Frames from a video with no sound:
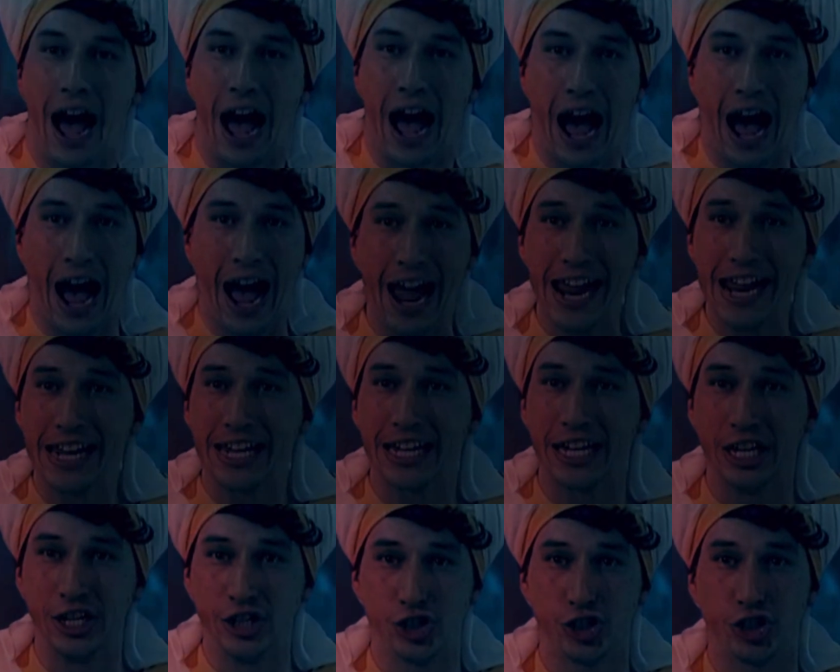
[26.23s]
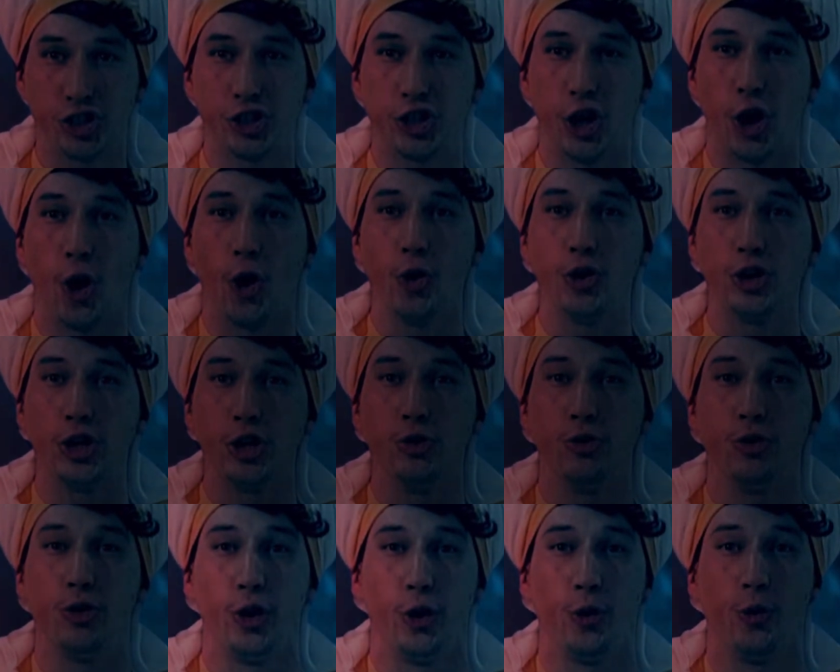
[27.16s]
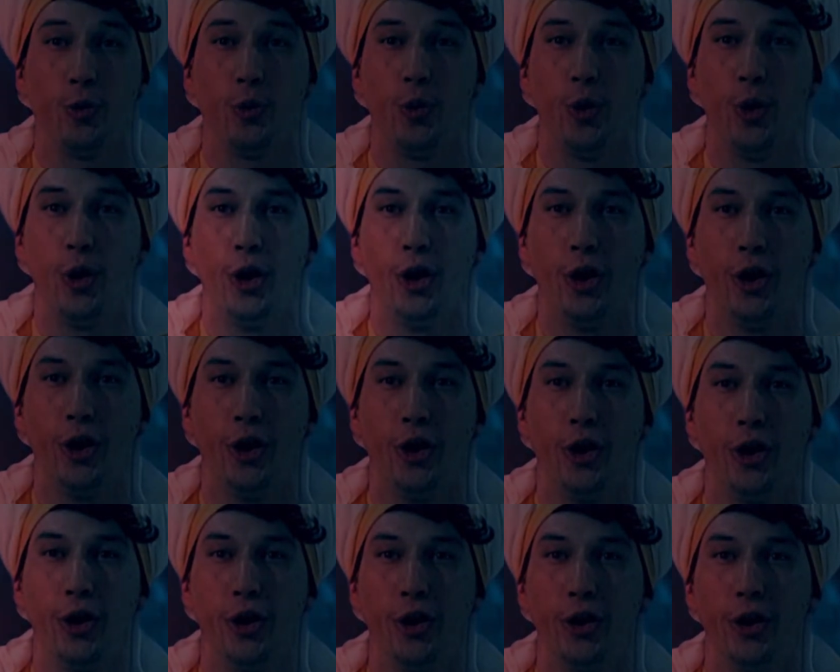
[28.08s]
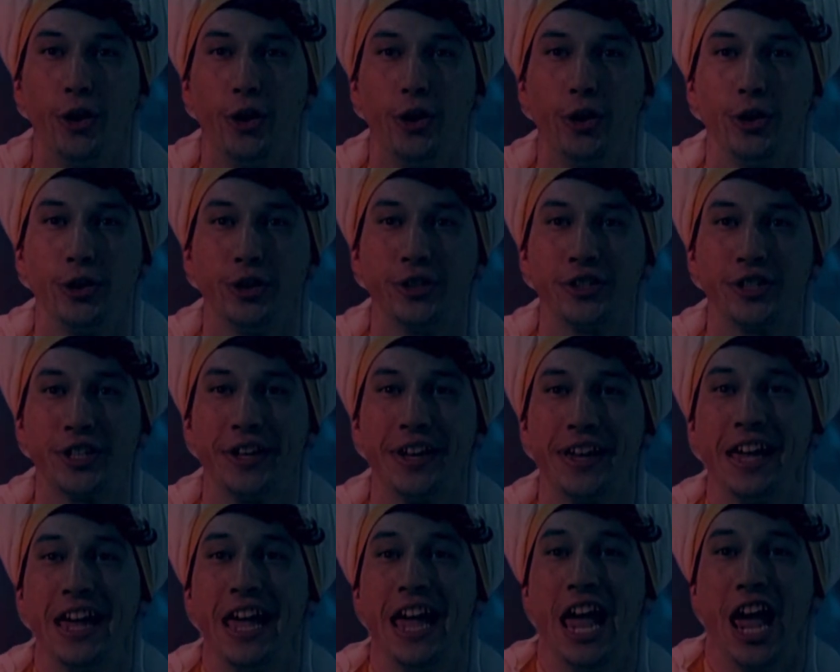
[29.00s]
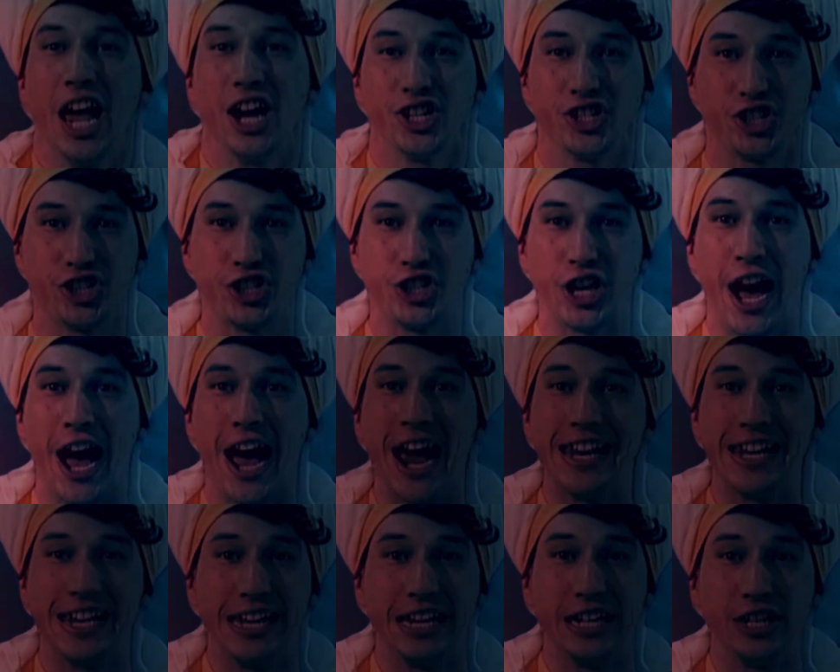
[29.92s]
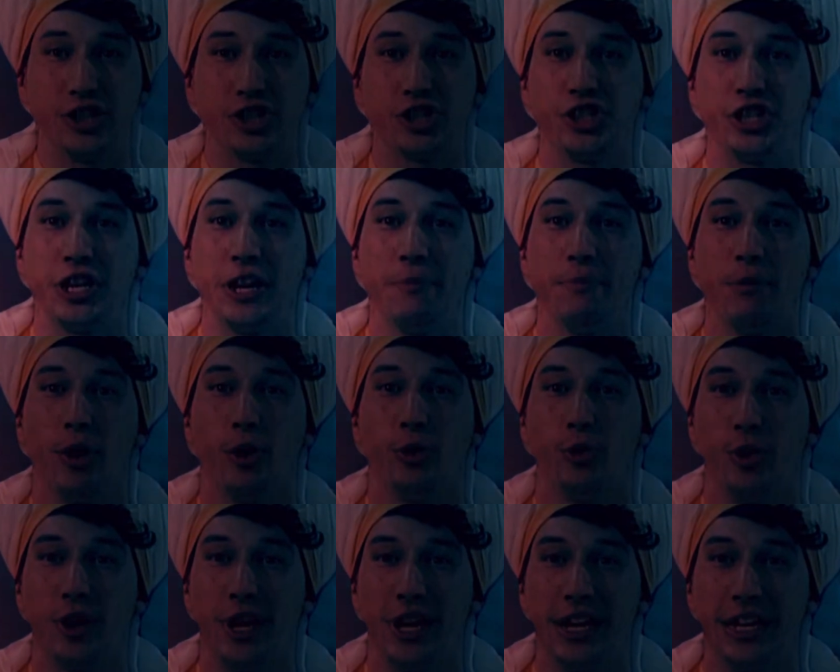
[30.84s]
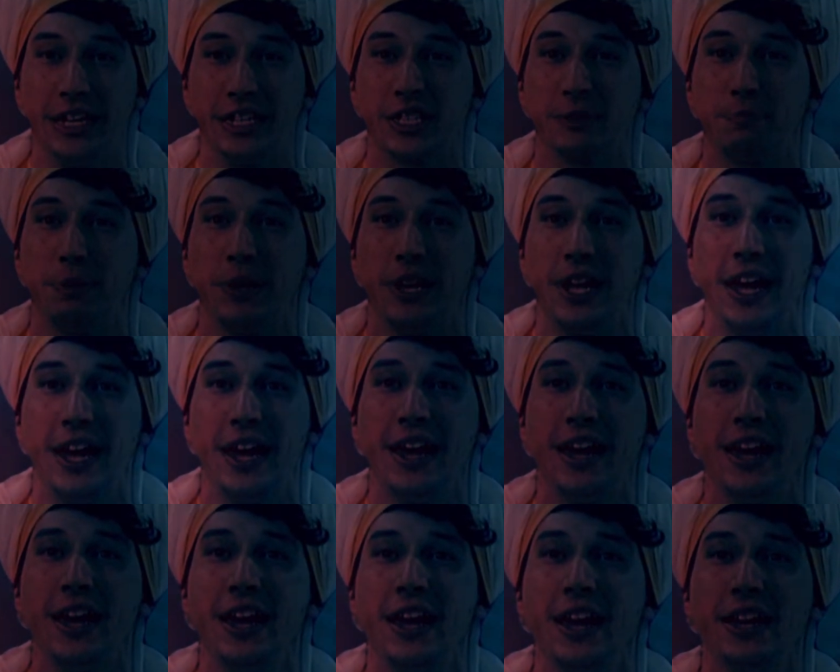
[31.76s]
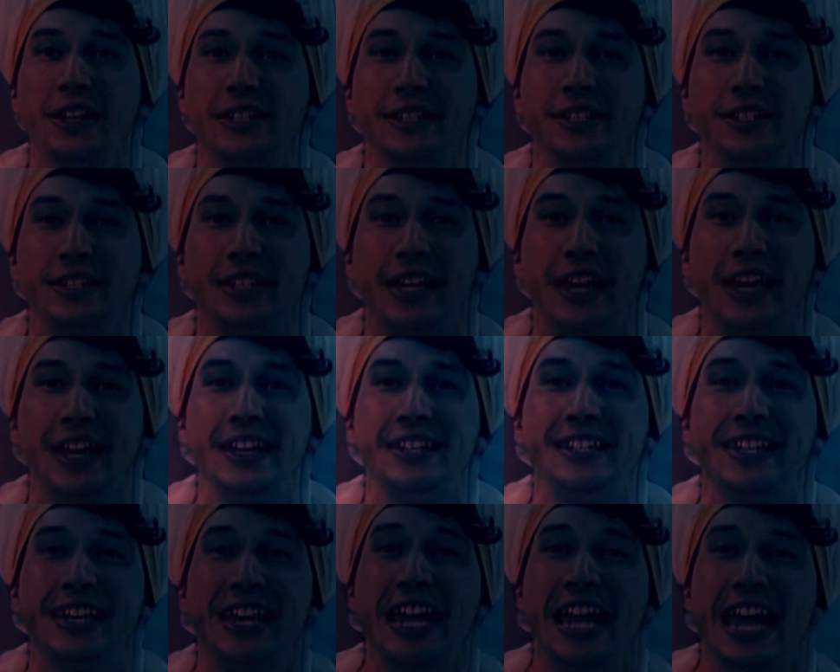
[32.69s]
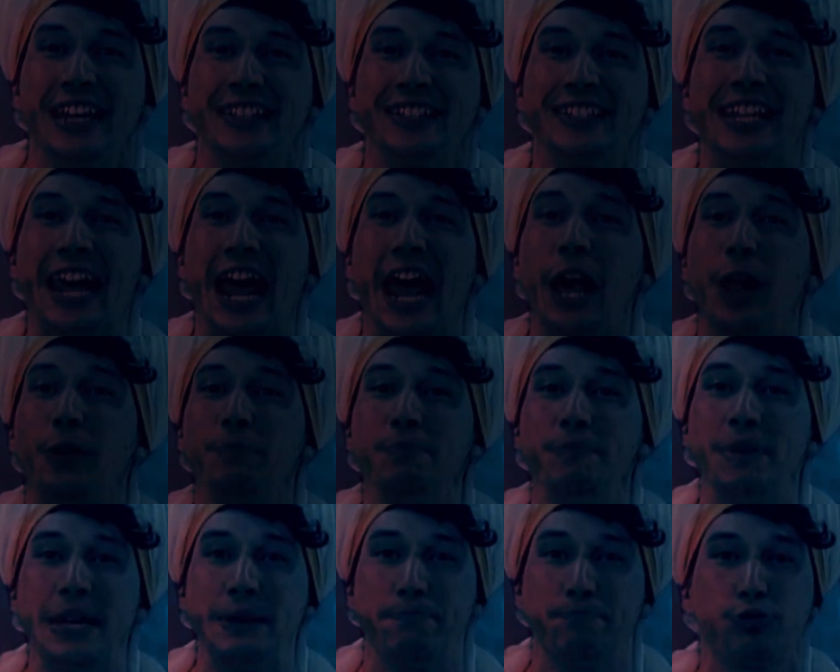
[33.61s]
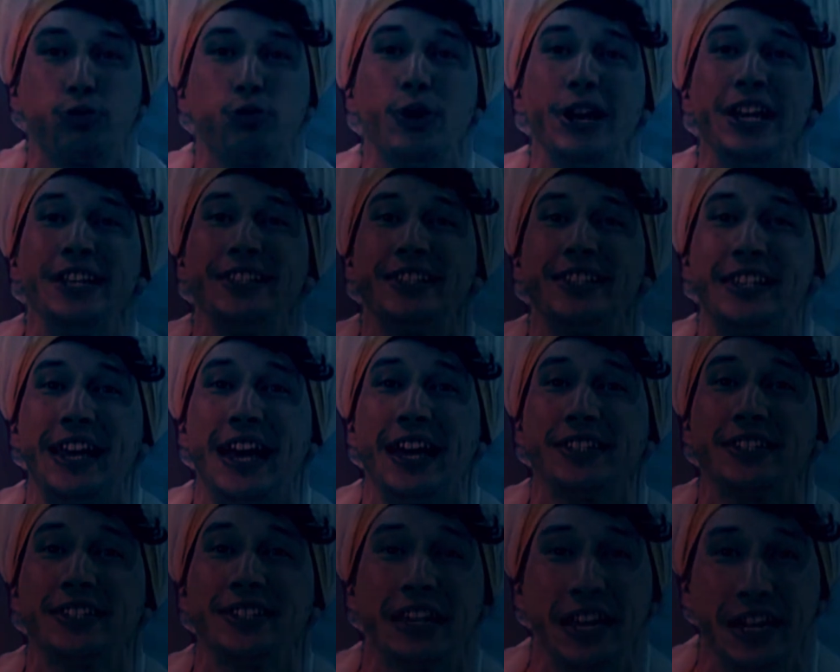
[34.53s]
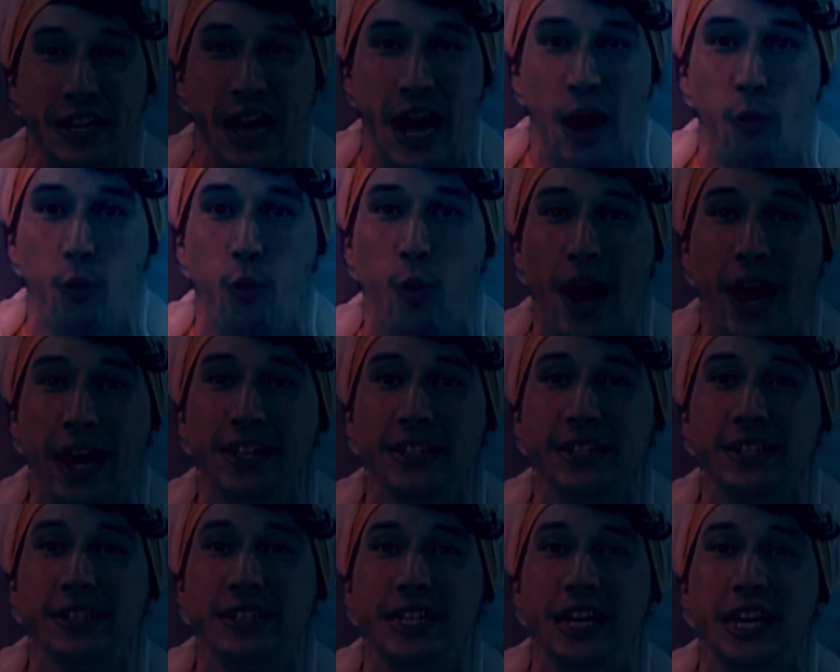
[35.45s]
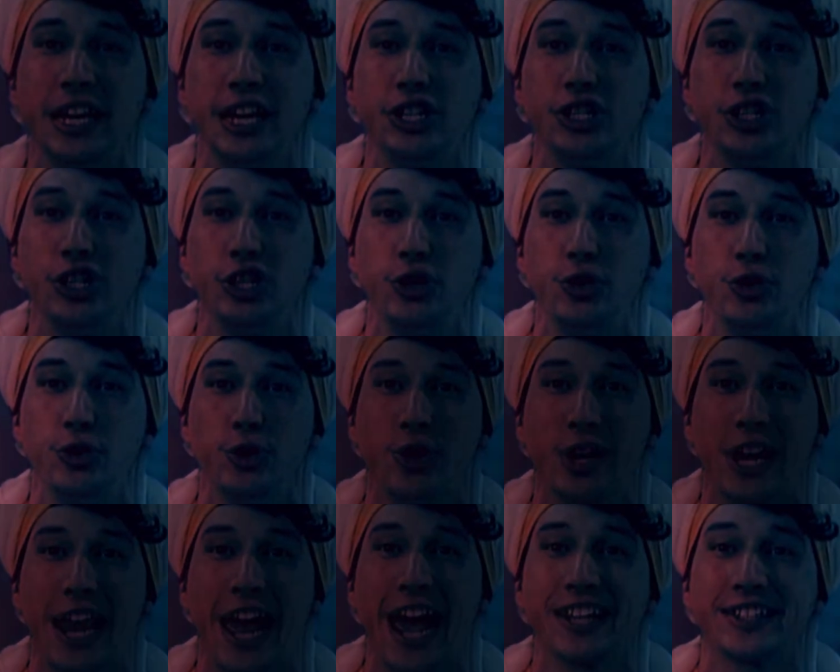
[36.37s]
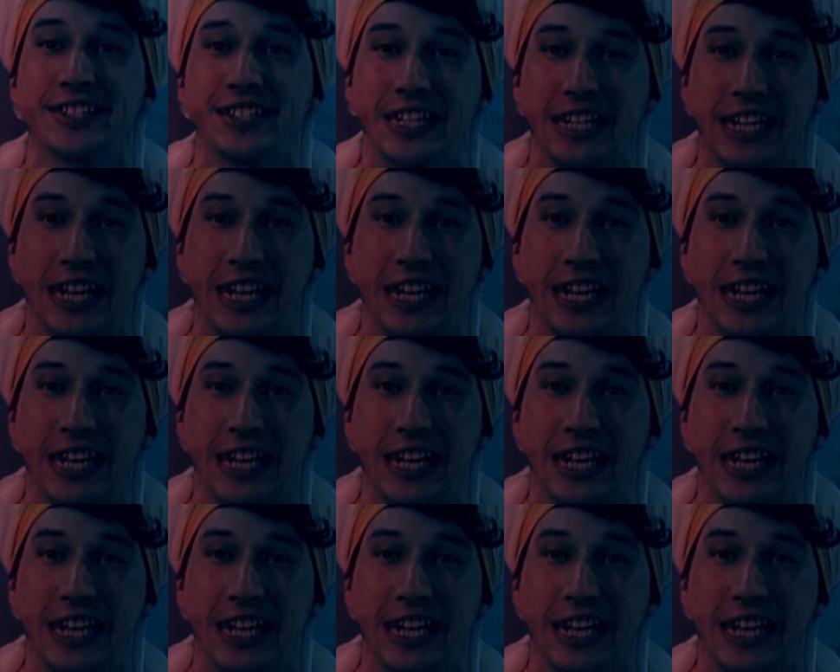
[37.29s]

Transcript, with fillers: I can show you the world, shining, shimmering, splendid. Tell me, princess, now when did you last